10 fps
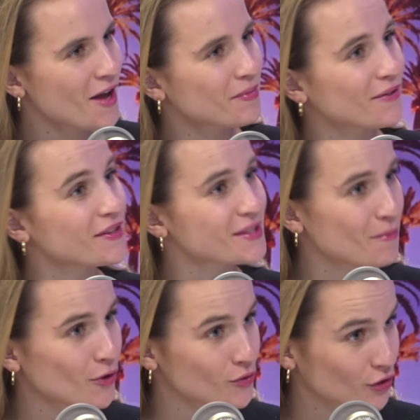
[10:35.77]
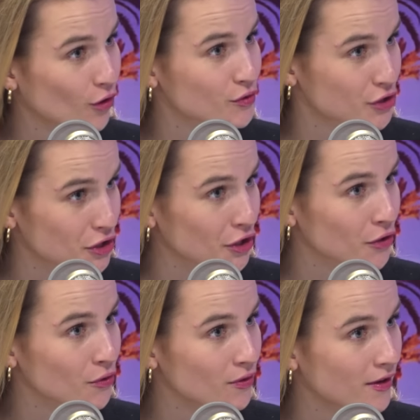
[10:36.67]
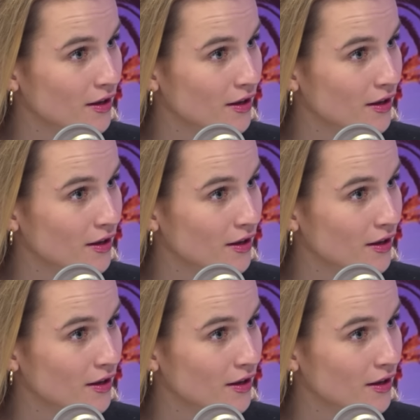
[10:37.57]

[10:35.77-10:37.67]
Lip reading: But if it's someone who's close to you,